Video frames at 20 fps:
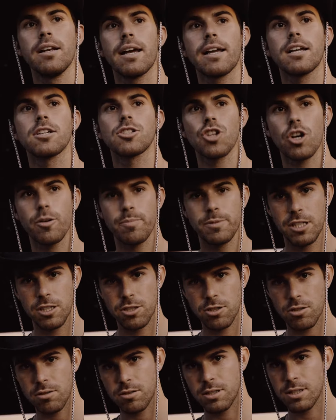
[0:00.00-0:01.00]
like a sharp
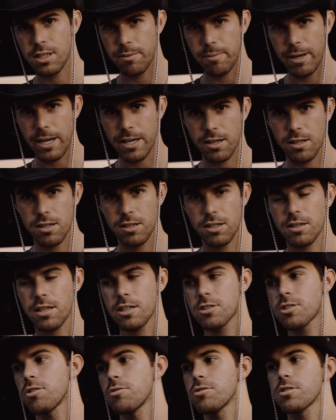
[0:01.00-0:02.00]
digital cinematic look
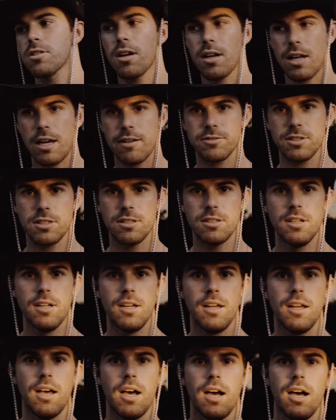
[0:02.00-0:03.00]
that's so sought after
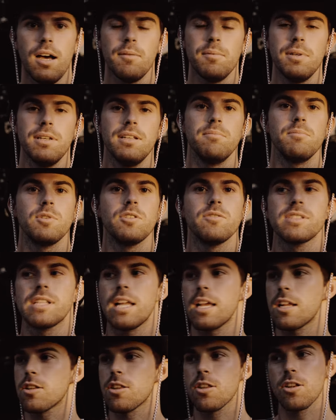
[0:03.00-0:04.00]
in movies
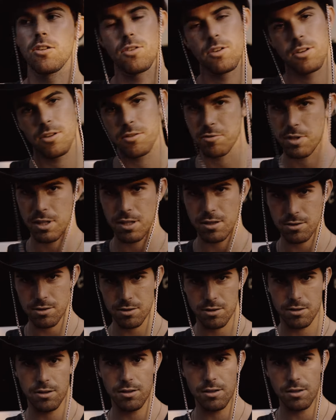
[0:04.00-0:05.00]
like The Lord of the Rings
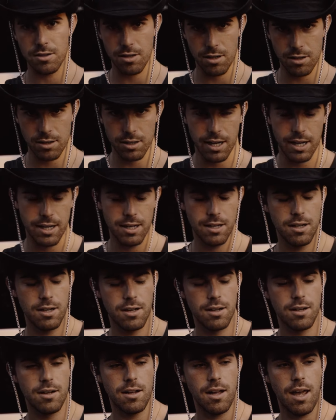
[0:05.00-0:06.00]
or The Dark Knight.
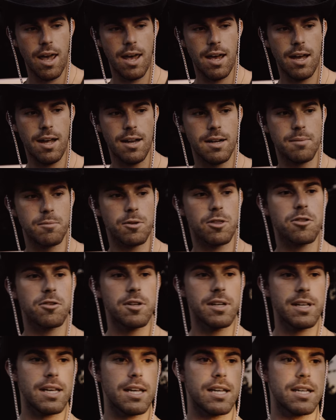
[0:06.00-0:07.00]
And number
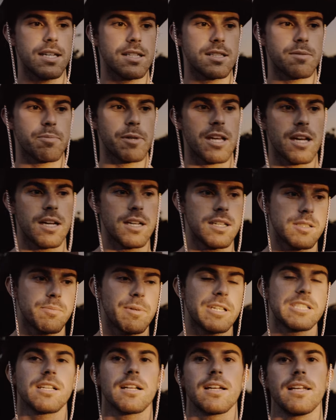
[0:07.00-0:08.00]
three is because
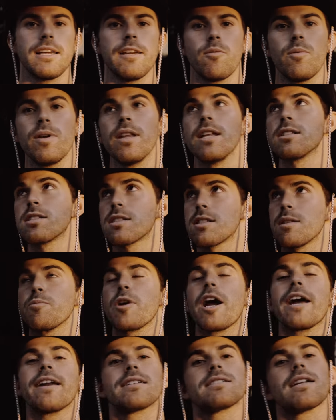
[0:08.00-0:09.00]
basically when it's the
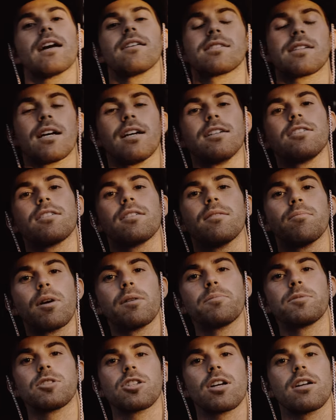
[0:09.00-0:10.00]
brightest outside, you can
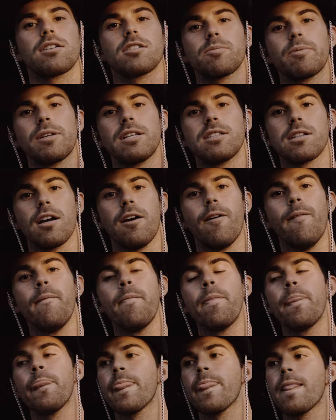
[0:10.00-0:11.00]
bump your shutter speed, so
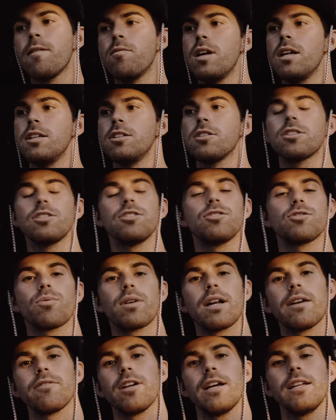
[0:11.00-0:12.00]
where you can use
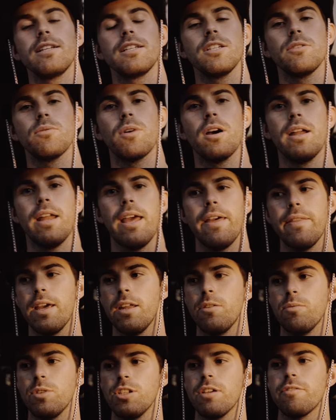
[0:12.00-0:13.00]
whatever ND you want. And
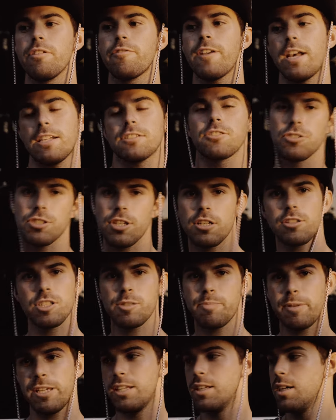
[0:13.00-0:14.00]
then when you have a faster shutter
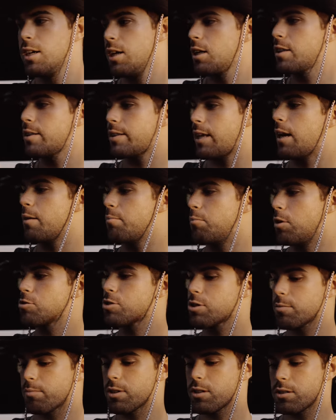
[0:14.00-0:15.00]
speed, that
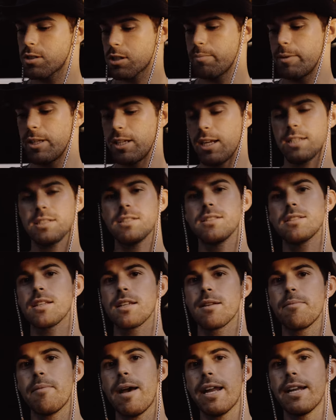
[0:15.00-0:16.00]
motion blur is going to be nice and
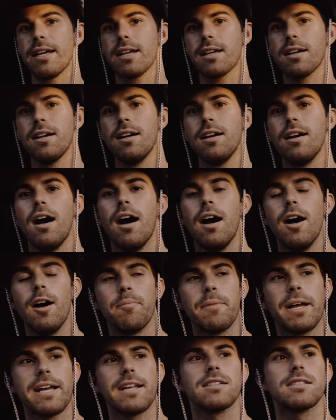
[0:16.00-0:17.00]
cinematic,
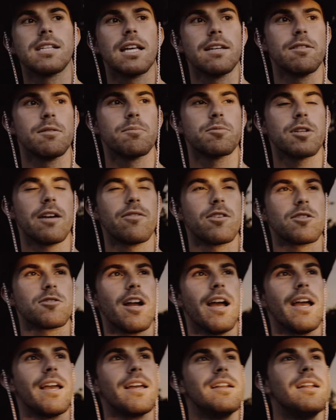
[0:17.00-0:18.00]
like in Saving Private
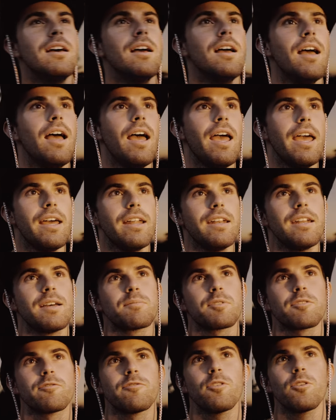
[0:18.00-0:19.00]
Ryan. And
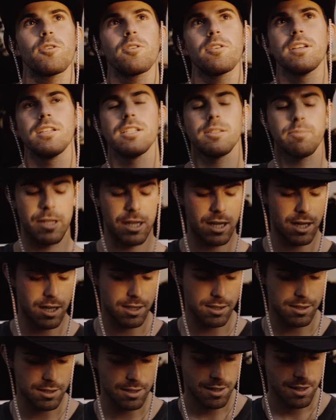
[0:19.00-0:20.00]
number four is
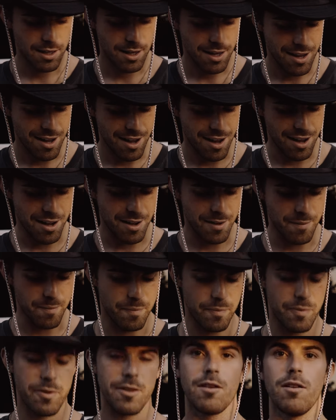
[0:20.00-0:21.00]
because
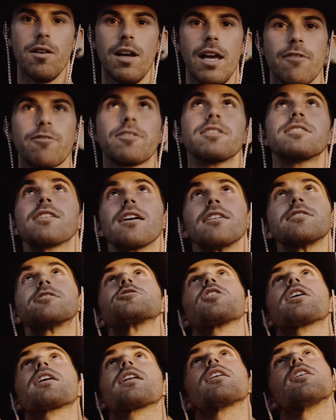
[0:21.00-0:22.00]
if the sun's
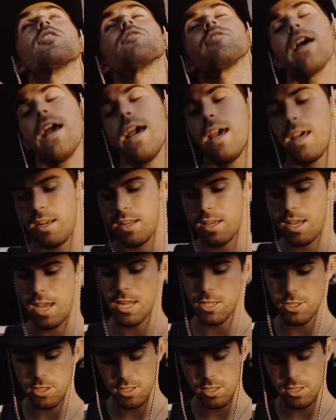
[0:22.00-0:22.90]
directly overhead and